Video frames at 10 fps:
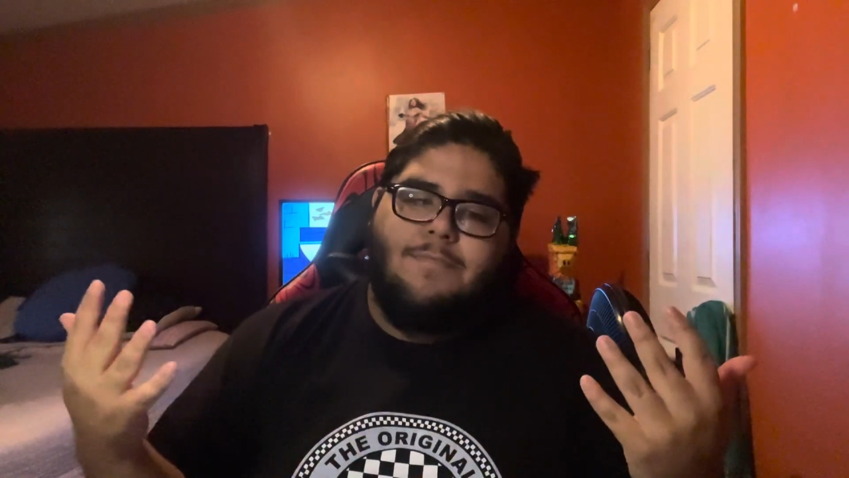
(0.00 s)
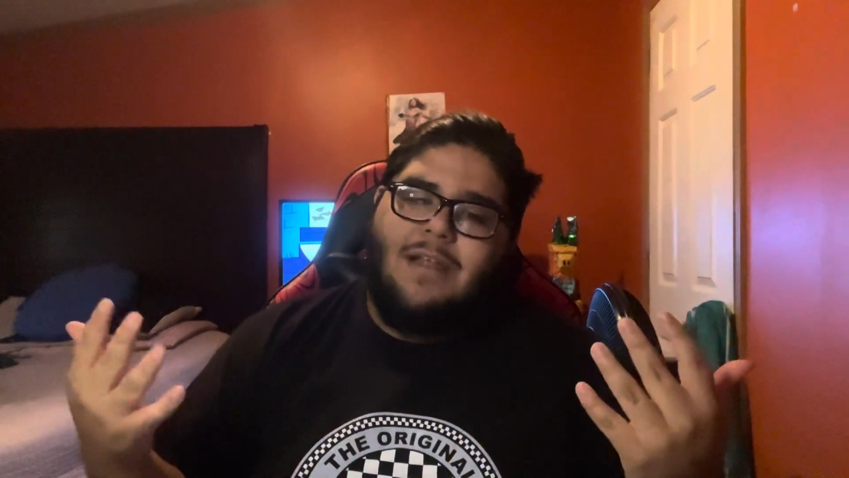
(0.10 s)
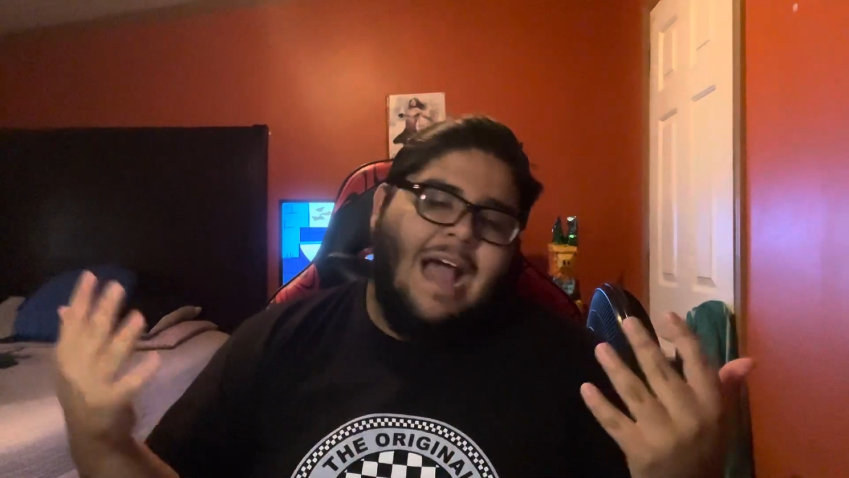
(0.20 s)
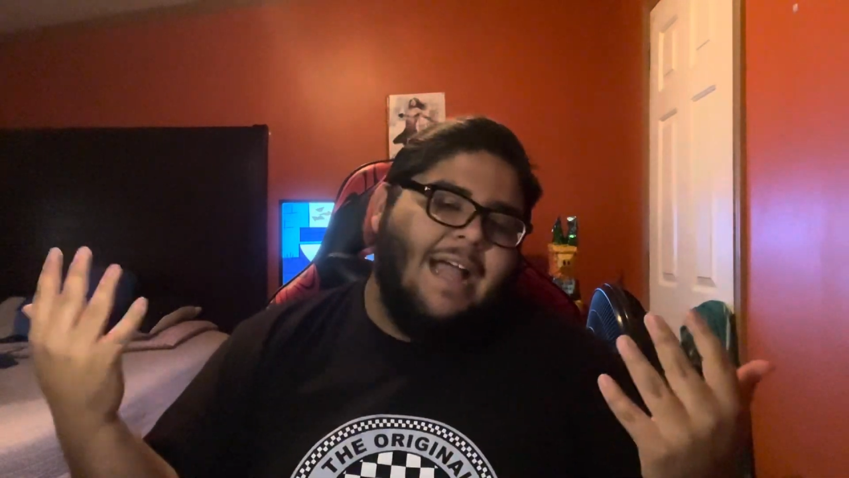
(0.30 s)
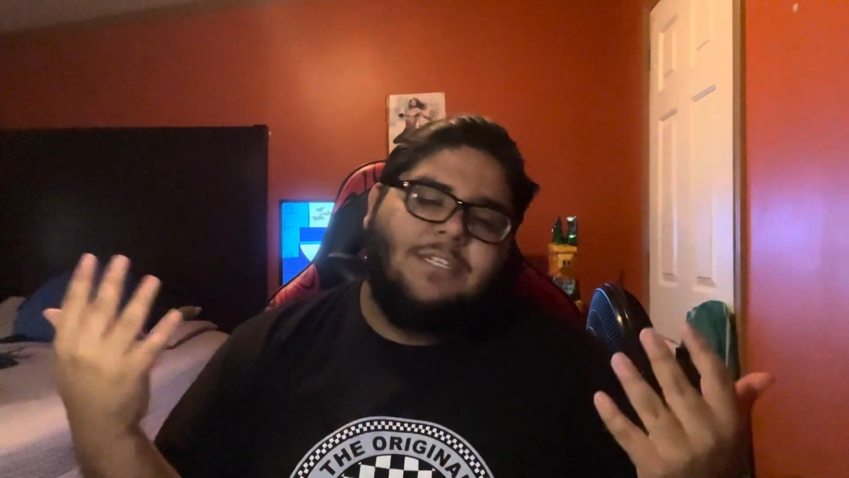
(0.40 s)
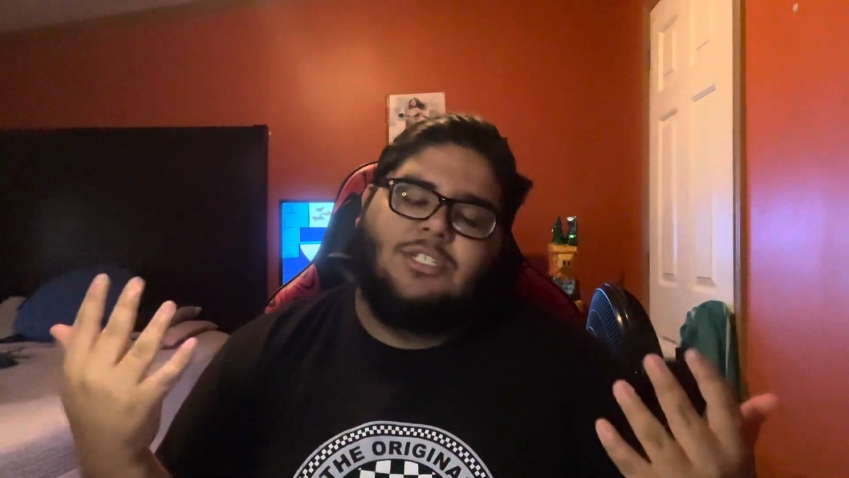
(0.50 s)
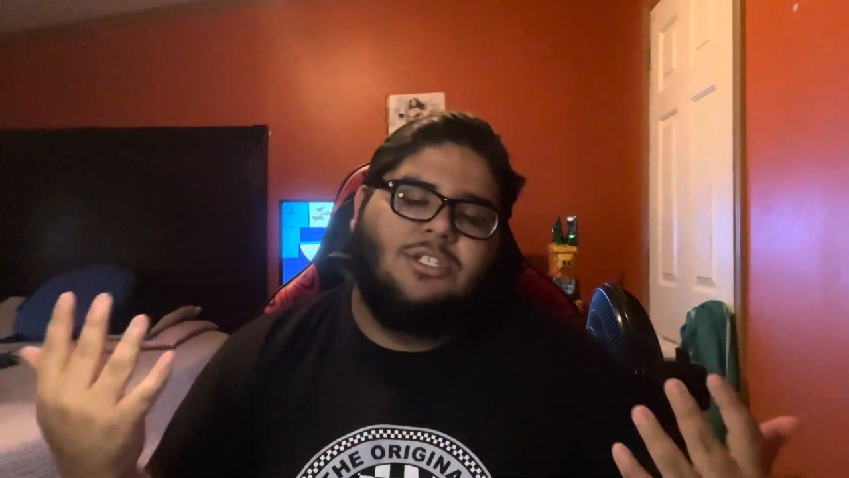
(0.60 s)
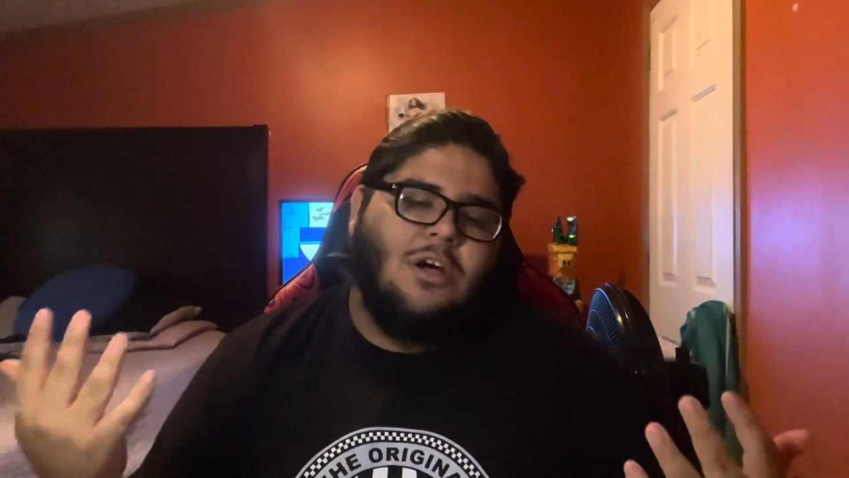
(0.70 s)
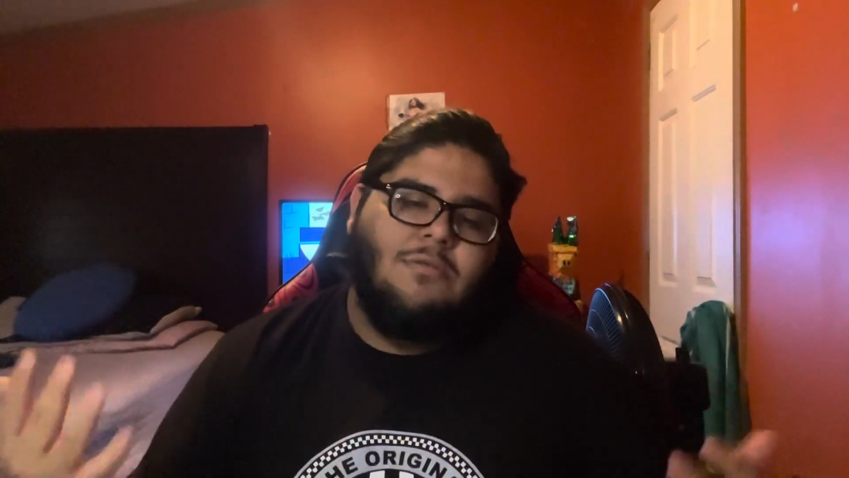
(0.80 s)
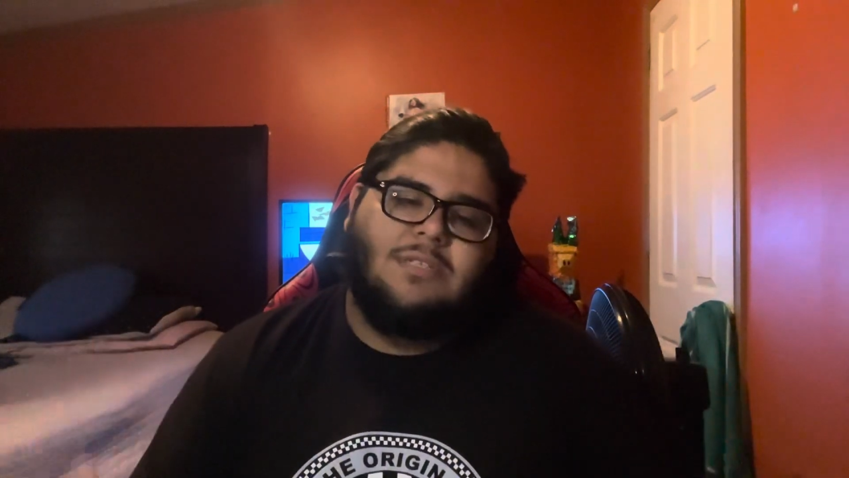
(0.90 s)
But I just
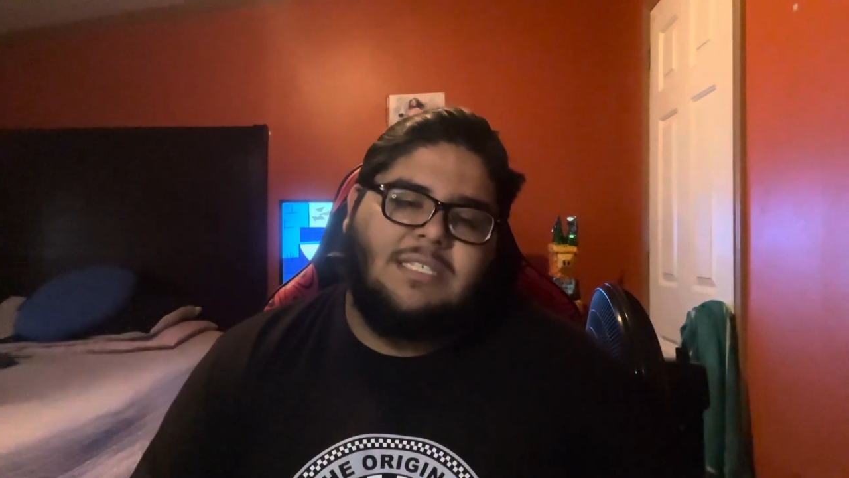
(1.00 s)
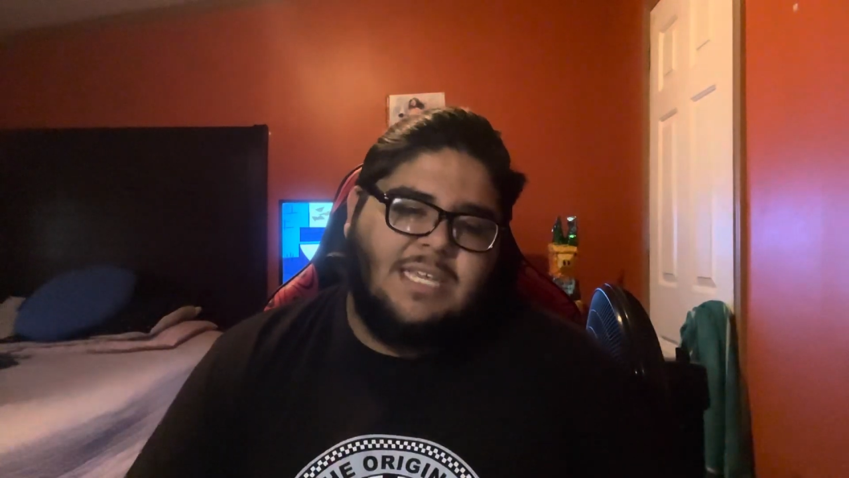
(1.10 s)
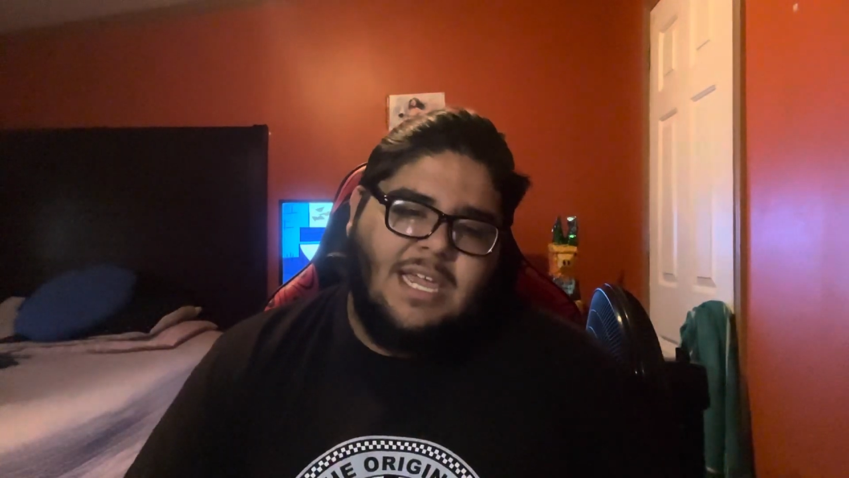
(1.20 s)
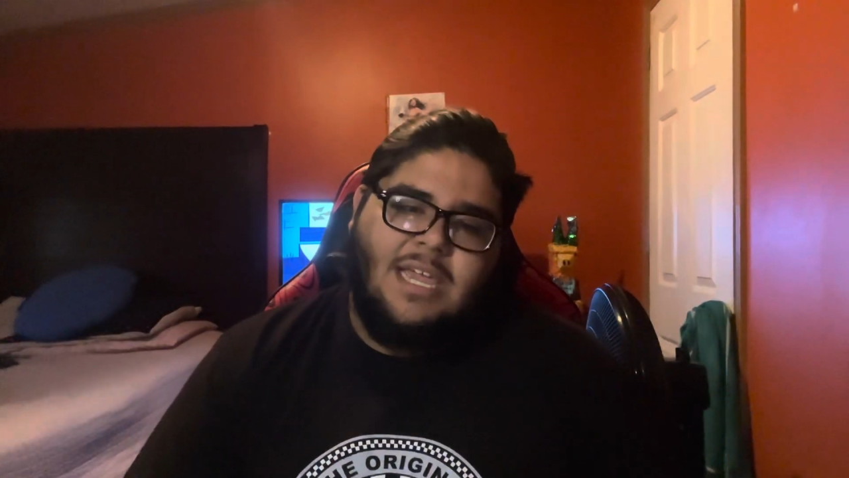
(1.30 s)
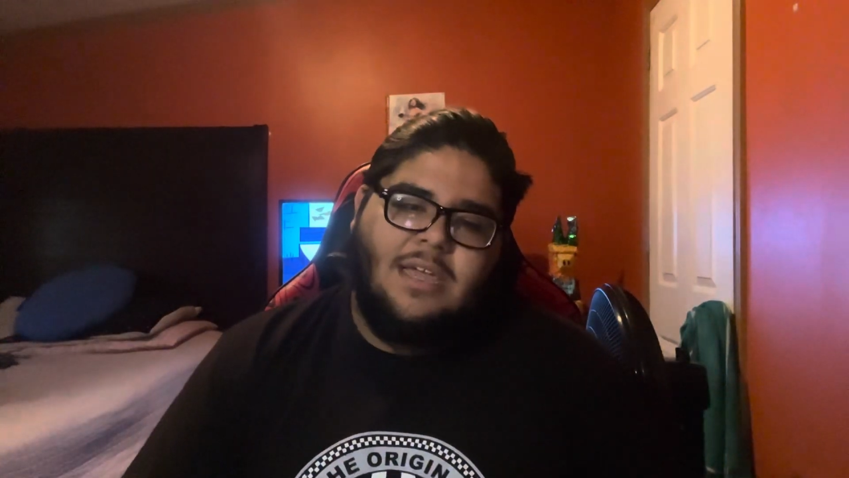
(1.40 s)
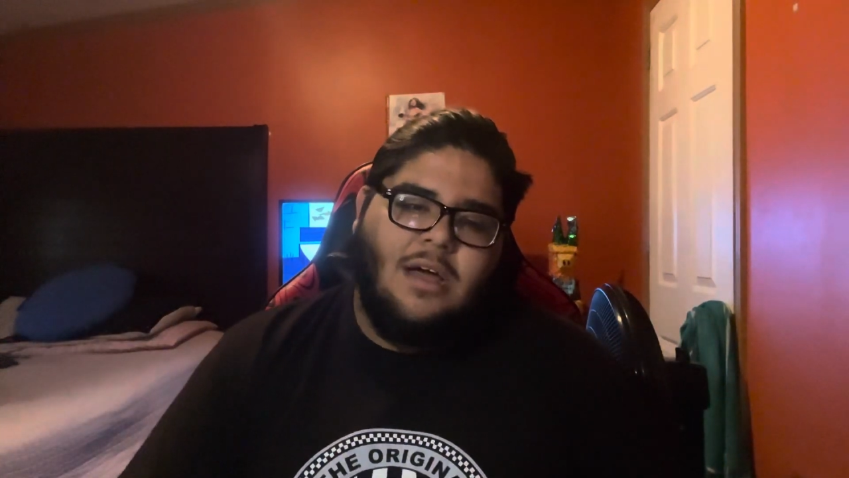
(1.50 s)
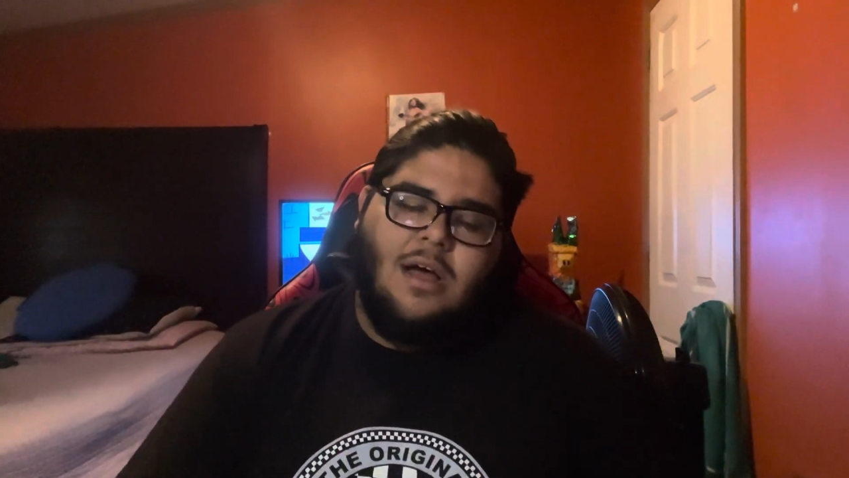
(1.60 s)
don't see